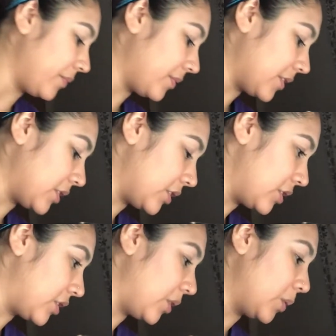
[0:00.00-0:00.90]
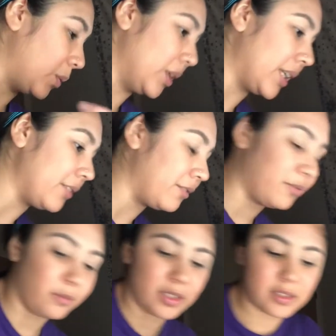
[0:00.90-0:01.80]
I look really, really
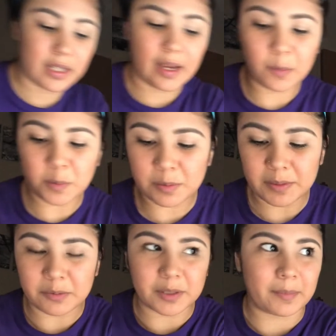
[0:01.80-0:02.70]
weird. But anyways,